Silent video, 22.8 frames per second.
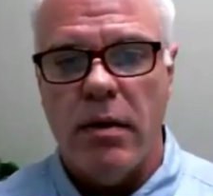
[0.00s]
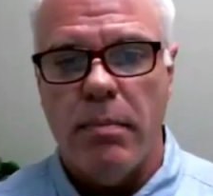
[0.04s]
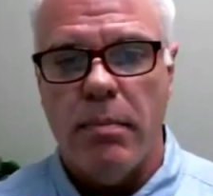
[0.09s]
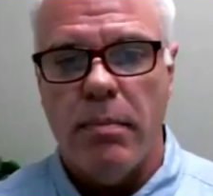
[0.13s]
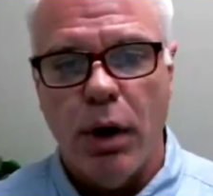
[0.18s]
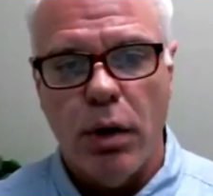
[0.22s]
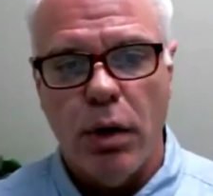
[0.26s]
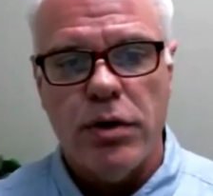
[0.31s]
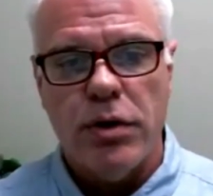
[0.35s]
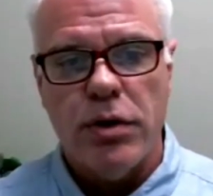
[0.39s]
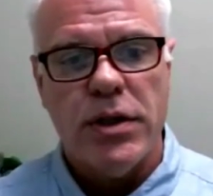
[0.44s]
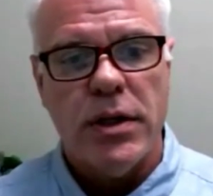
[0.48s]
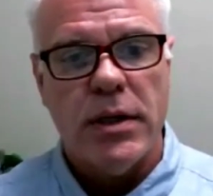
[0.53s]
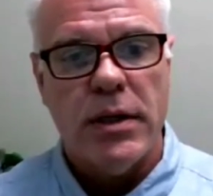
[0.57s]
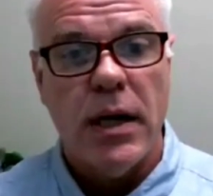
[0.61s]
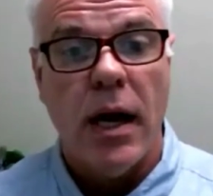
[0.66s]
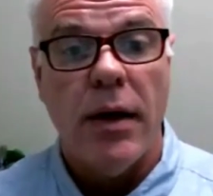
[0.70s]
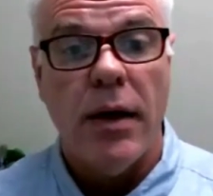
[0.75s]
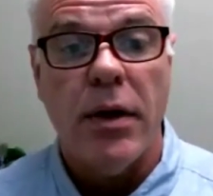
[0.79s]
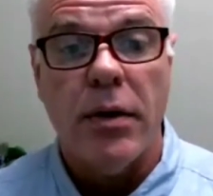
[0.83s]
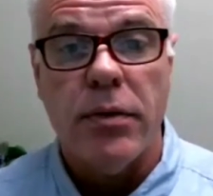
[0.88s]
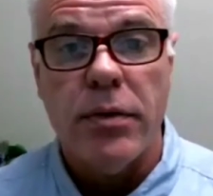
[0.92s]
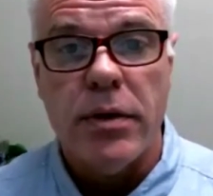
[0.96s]
the person,
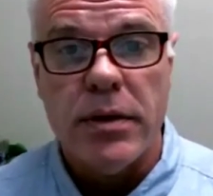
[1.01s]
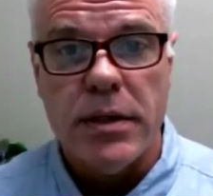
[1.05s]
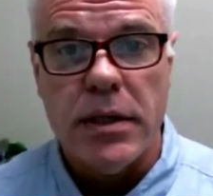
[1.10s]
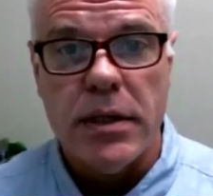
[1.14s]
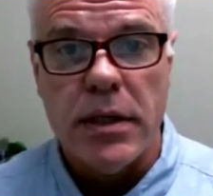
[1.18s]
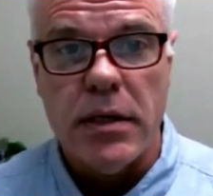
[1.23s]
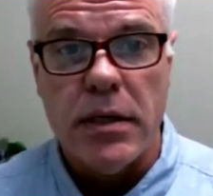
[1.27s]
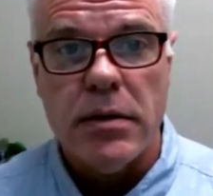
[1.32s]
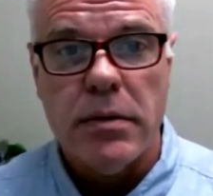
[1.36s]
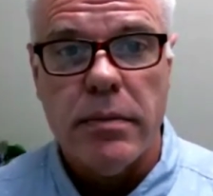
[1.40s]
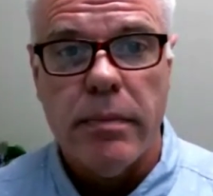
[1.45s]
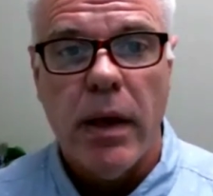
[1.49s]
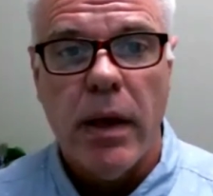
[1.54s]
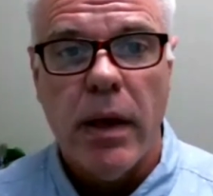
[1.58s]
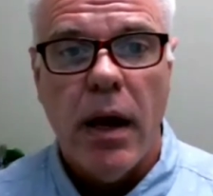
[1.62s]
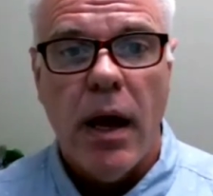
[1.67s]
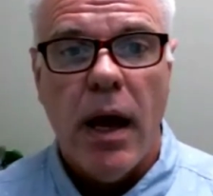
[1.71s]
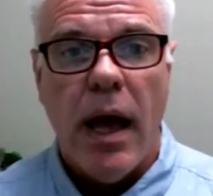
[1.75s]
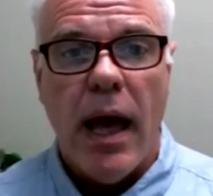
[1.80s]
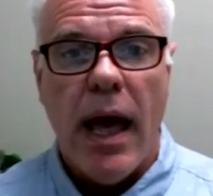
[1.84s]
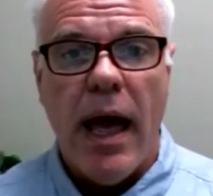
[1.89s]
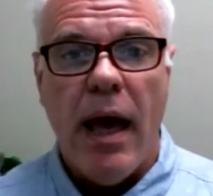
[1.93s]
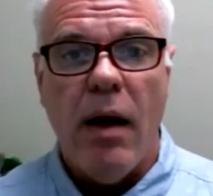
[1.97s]
not their disease.
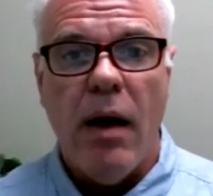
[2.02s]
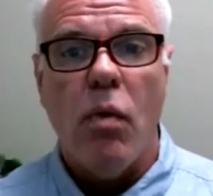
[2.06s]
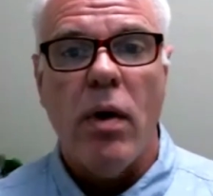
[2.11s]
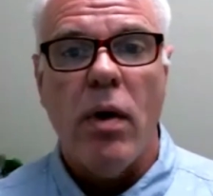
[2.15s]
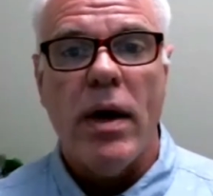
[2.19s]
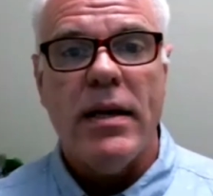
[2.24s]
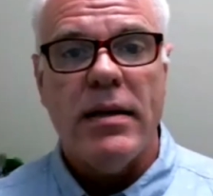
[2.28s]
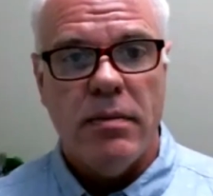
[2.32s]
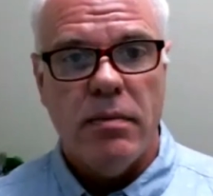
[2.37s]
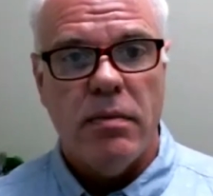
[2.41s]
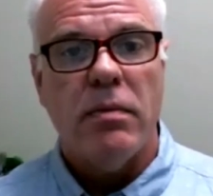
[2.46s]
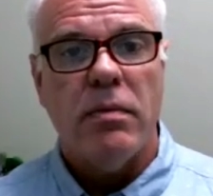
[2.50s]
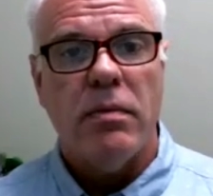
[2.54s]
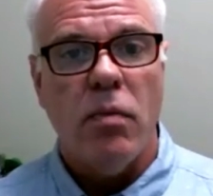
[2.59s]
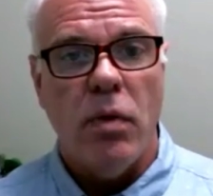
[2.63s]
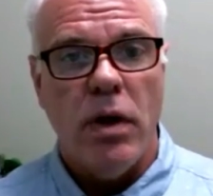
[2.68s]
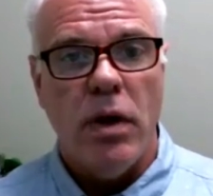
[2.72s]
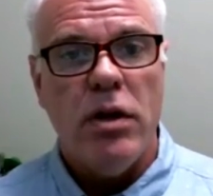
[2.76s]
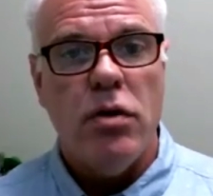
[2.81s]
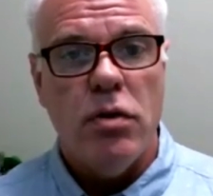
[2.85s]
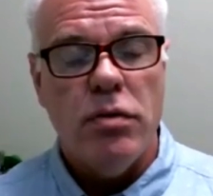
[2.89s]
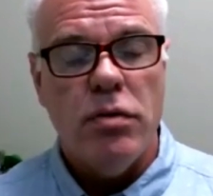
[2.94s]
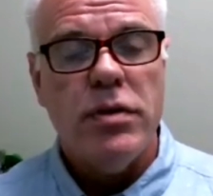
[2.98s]
And we
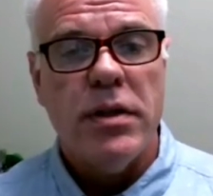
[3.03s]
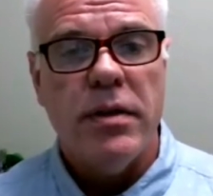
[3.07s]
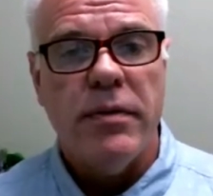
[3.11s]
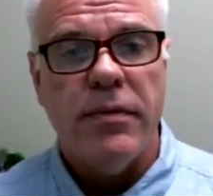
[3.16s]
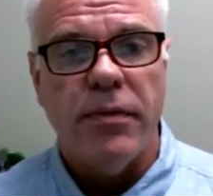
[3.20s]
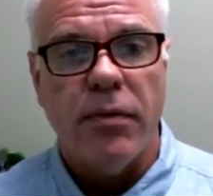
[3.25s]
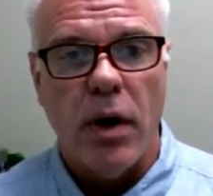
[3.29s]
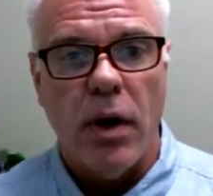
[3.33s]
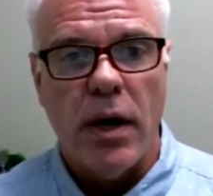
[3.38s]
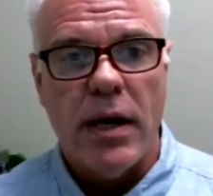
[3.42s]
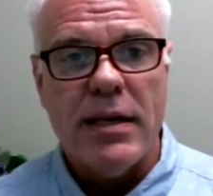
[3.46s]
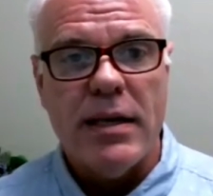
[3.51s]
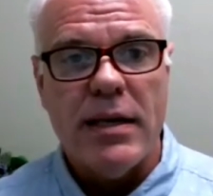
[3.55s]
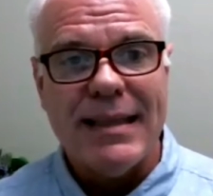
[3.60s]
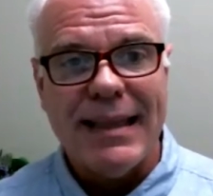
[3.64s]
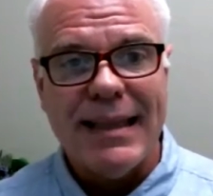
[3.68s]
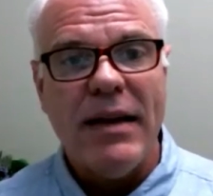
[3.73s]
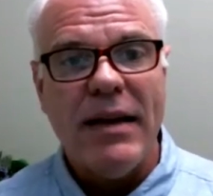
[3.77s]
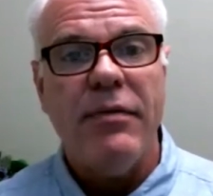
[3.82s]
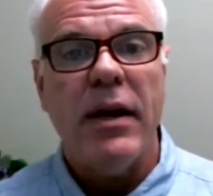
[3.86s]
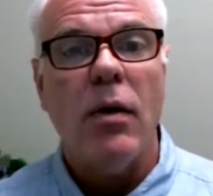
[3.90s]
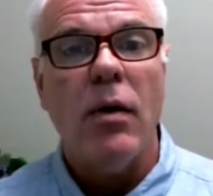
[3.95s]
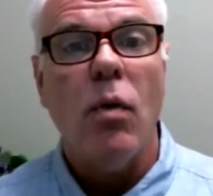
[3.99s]
use the phrase
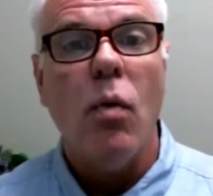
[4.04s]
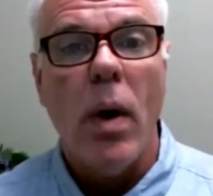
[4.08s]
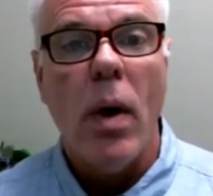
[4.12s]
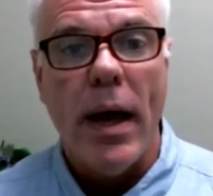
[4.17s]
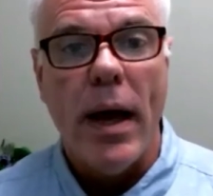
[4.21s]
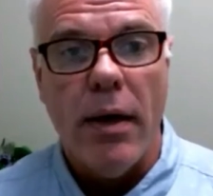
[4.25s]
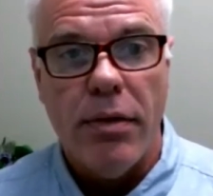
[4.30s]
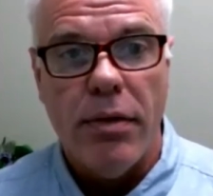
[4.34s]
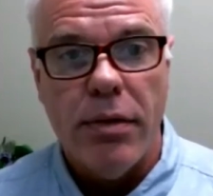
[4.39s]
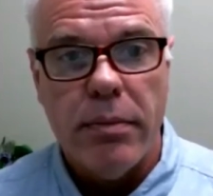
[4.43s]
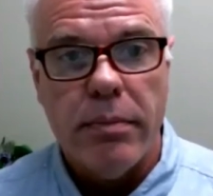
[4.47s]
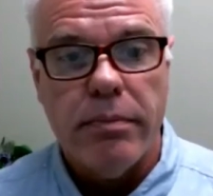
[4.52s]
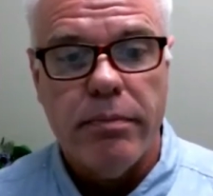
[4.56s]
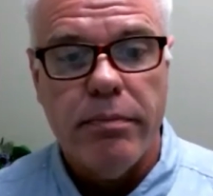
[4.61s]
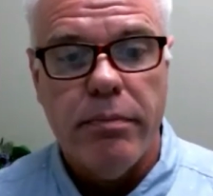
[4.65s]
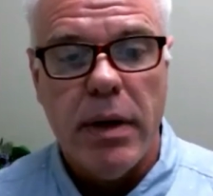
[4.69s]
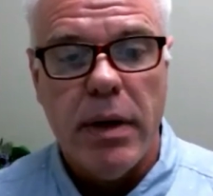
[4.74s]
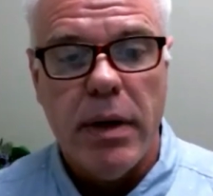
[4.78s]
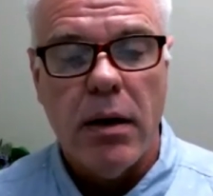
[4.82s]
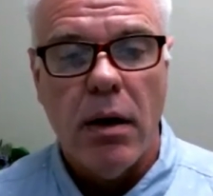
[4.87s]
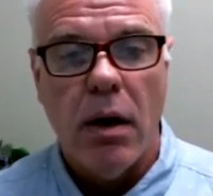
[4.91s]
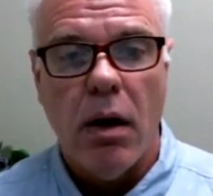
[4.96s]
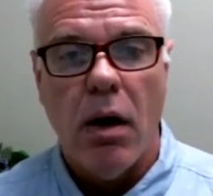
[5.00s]
living with
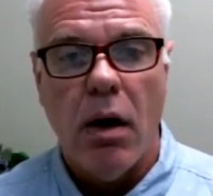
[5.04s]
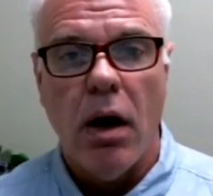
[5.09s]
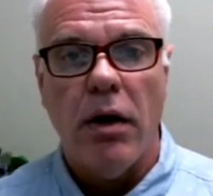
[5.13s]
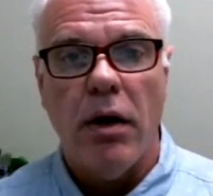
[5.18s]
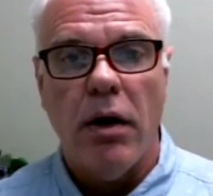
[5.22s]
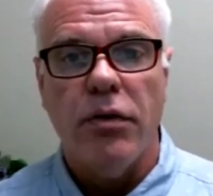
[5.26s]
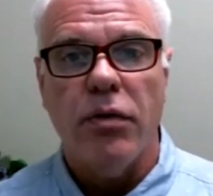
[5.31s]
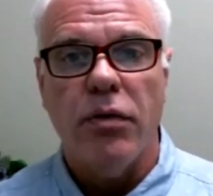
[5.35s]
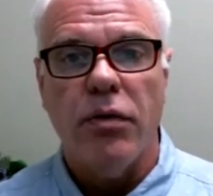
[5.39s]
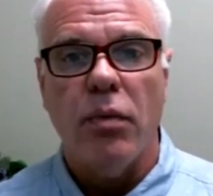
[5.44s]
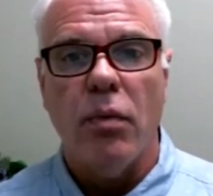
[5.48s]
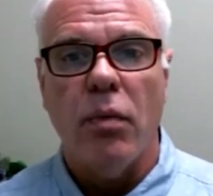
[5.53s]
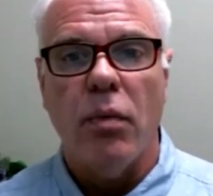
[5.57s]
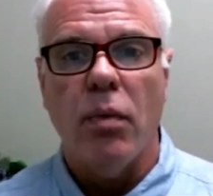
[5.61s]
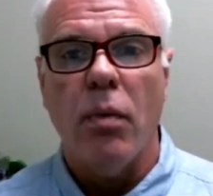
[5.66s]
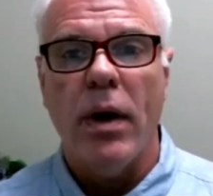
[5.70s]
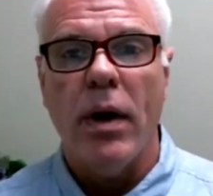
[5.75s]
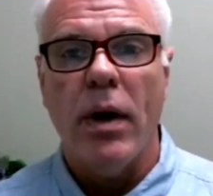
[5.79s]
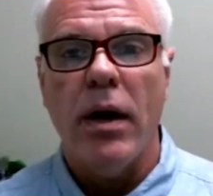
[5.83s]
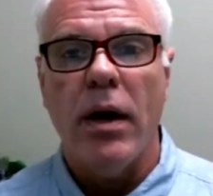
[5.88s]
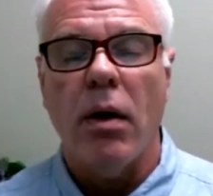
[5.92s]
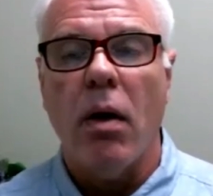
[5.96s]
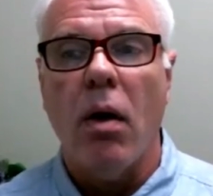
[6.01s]
because
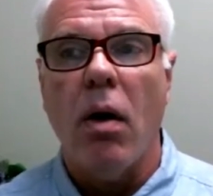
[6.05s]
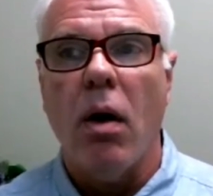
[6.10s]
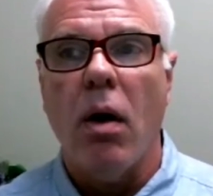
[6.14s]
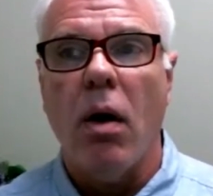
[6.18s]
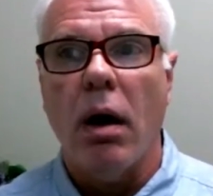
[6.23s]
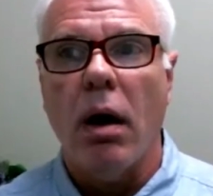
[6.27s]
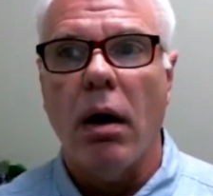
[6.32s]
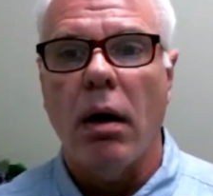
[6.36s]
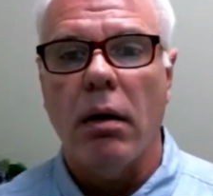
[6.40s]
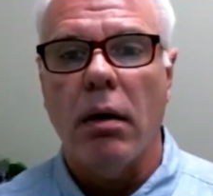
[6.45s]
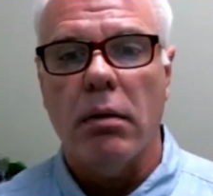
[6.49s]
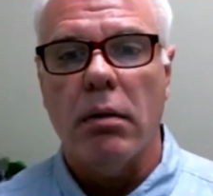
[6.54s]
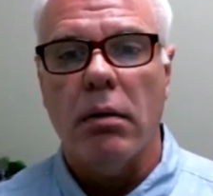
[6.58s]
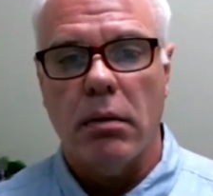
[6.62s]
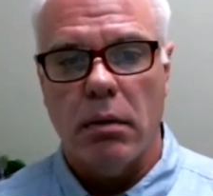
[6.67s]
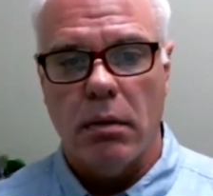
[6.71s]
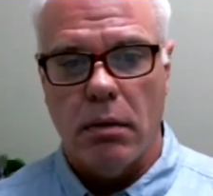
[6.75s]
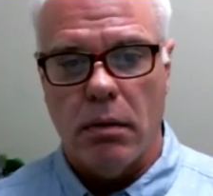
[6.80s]
we are